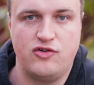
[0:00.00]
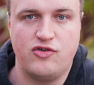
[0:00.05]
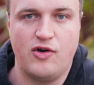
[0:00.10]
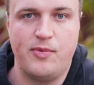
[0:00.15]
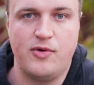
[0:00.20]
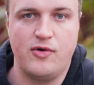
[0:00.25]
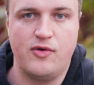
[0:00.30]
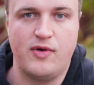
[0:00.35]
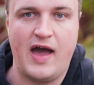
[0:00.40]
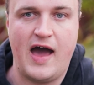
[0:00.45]

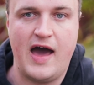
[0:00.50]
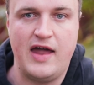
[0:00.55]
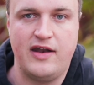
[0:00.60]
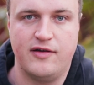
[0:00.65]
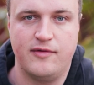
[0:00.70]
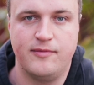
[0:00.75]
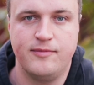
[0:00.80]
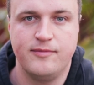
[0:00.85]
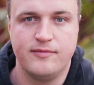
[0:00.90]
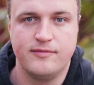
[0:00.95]
tropical
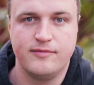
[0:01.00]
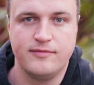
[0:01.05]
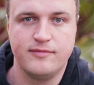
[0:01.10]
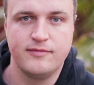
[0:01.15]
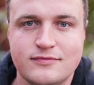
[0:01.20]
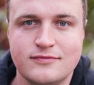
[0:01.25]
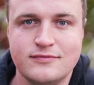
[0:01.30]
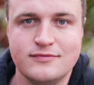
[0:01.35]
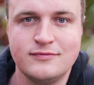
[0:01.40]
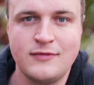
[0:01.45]
garden.
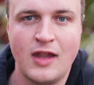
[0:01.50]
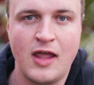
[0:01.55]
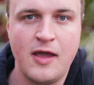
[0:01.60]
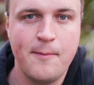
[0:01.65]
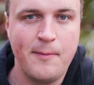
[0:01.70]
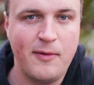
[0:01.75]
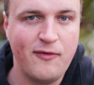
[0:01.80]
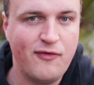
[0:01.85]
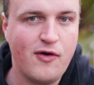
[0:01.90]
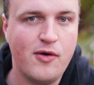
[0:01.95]

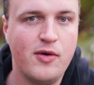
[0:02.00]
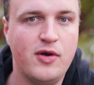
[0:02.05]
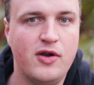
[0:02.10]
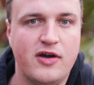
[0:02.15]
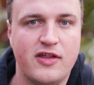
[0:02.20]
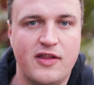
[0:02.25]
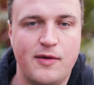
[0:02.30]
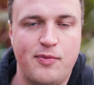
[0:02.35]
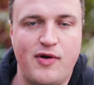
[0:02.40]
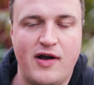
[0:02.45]
Before I look at the